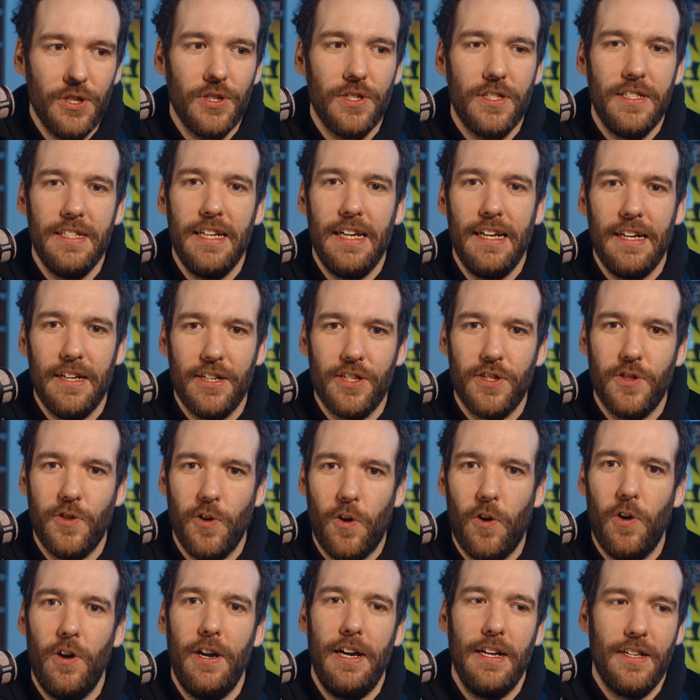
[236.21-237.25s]
just need a
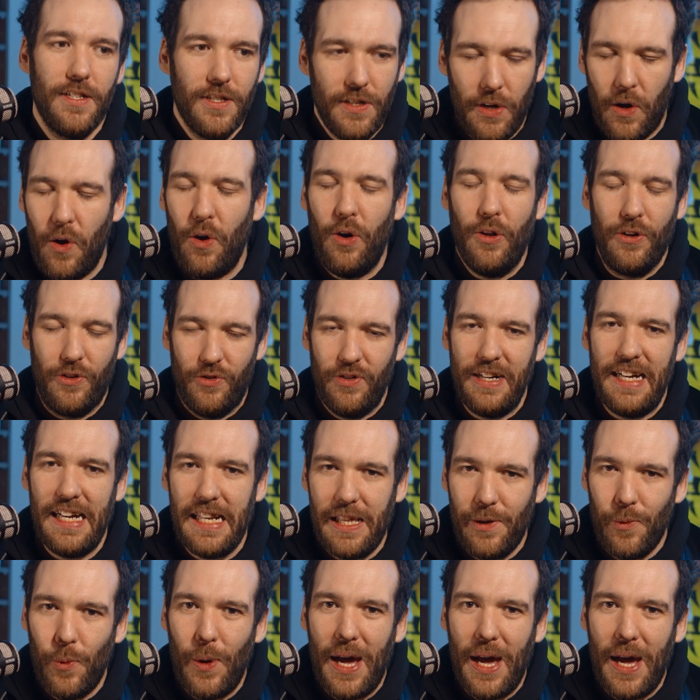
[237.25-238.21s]
story that's told really